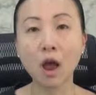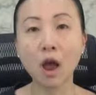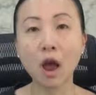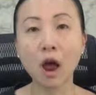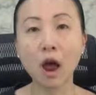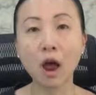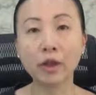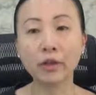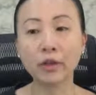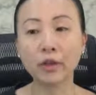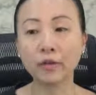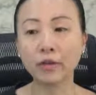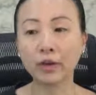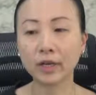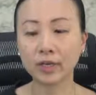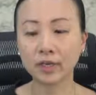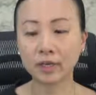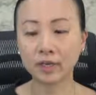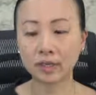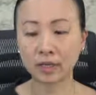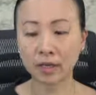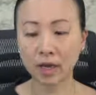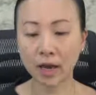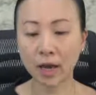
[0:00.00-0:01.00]
Are there
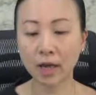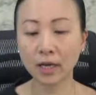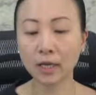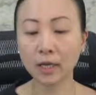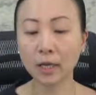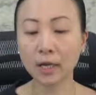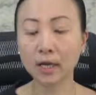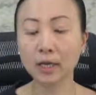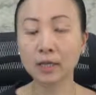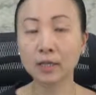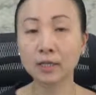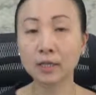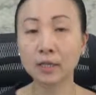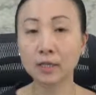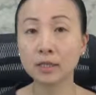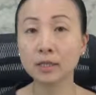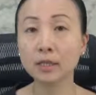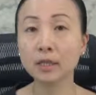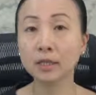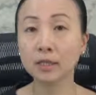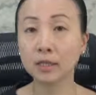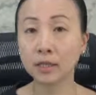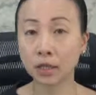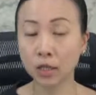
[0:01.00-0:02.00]
any
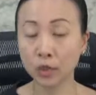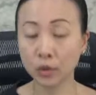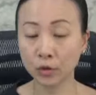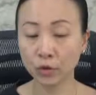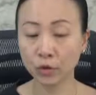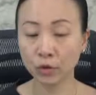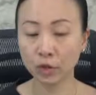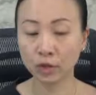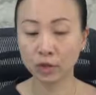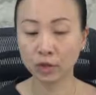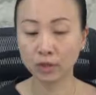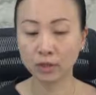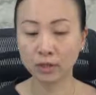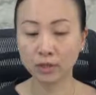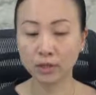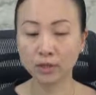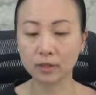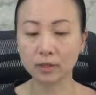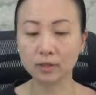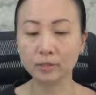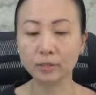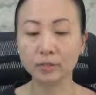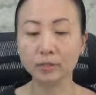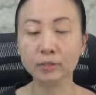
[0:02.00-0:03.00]
existing
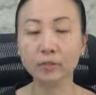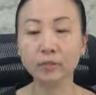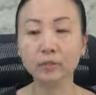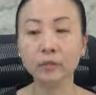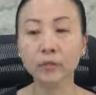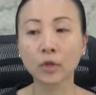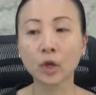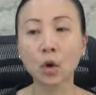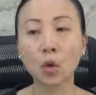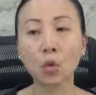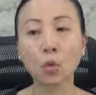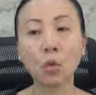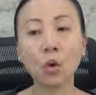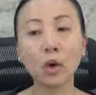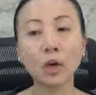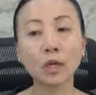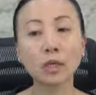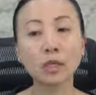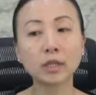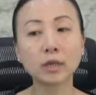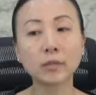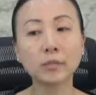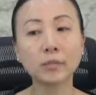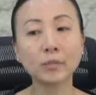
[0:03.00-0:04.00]
solutions? What
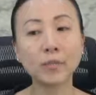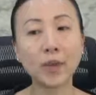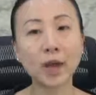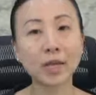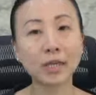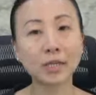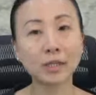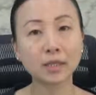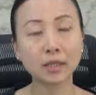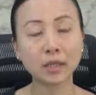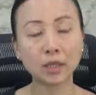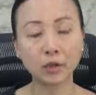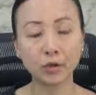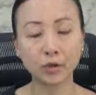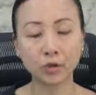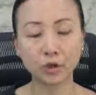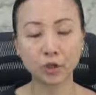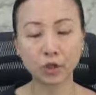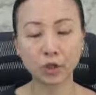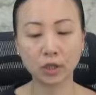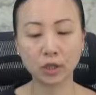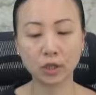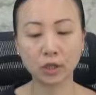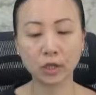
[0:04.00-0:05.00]
is the best
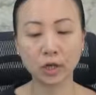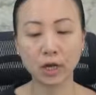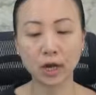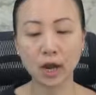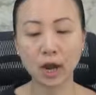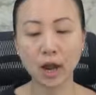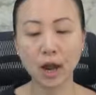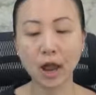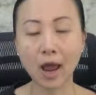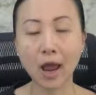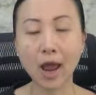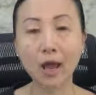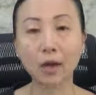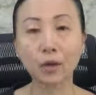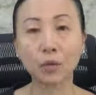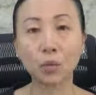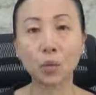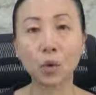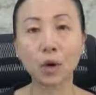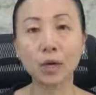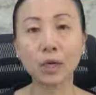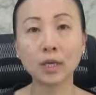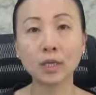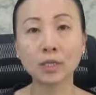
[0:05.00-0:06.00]
solution? And
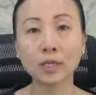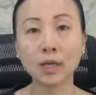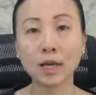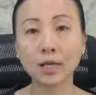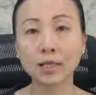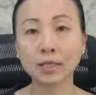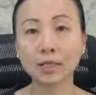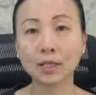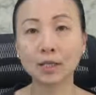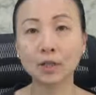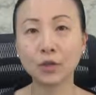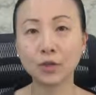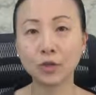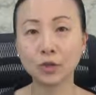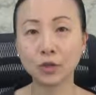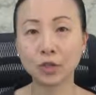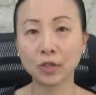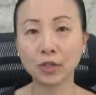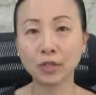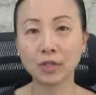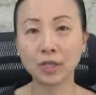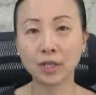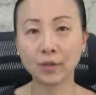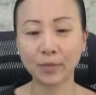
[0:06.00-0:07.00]
what is that
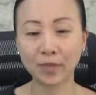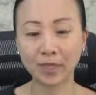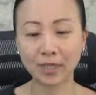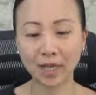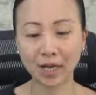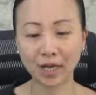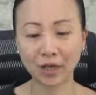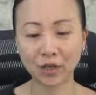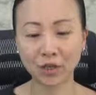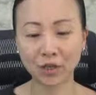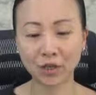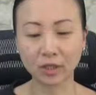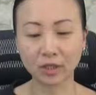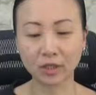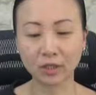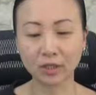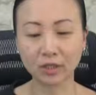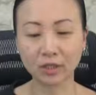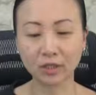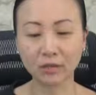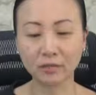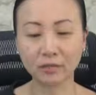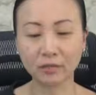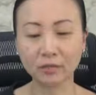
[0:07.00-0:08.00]
solution's
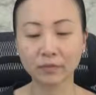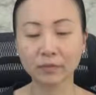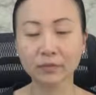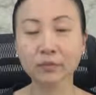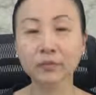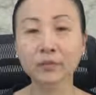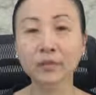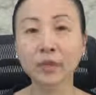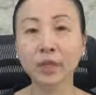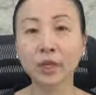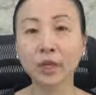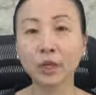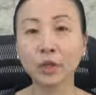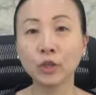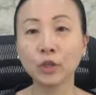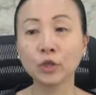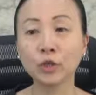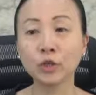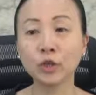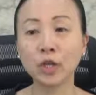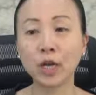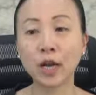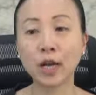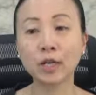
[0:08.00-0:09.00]
limitations? You
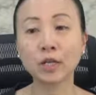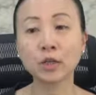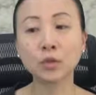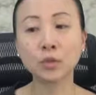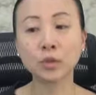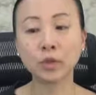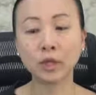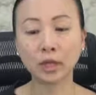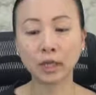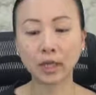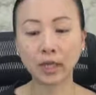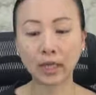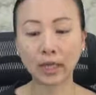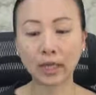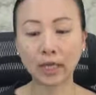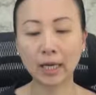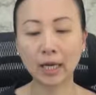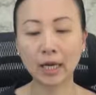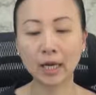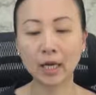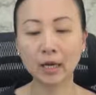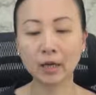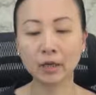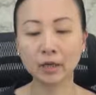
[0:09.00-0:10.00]
should end with a
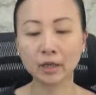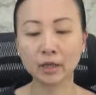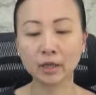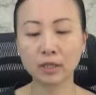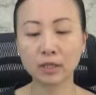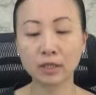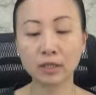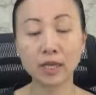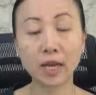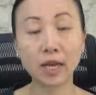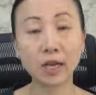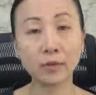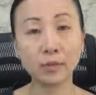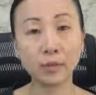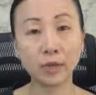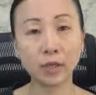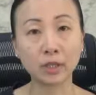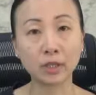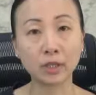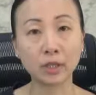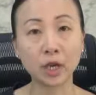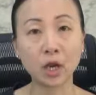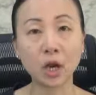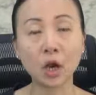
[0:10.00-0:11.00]
clear
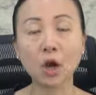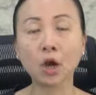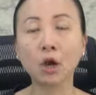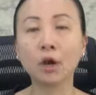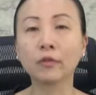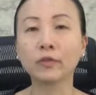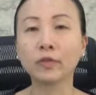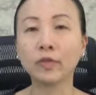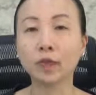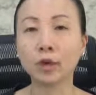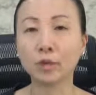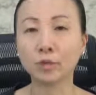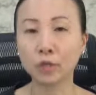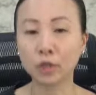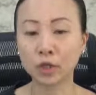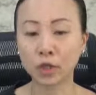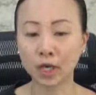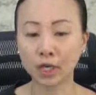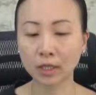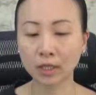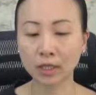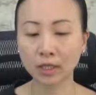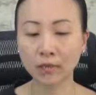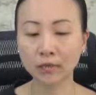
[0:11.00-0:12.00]
statement of the
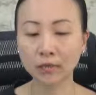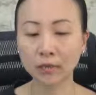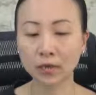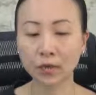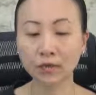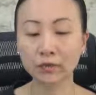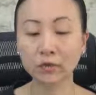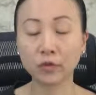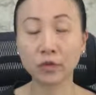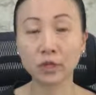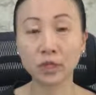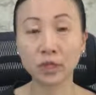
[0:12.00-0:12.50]
objectives of your